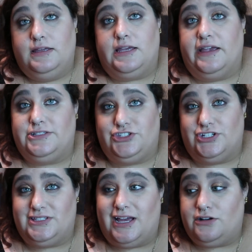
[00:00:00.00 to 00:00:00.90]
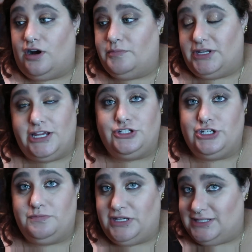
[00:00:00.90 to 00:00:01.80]
it's just that
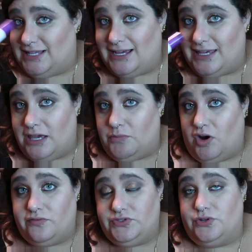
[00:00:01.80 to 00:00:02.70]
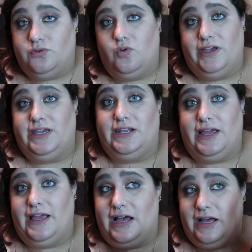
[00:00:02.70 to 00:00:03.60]
combination, because that came off so quick, and
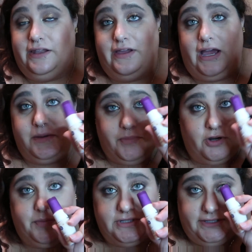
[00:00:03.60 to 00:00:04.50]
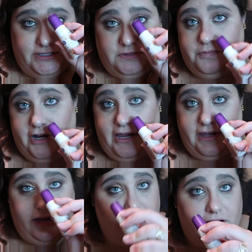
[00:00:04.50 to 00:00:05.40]
I purposely
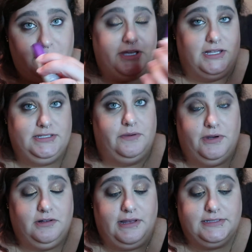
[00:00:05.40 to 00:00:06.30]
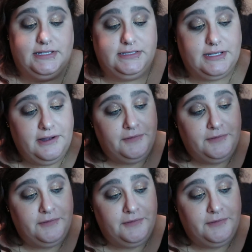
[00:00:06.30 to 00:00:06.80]
spray here because I wear glasses.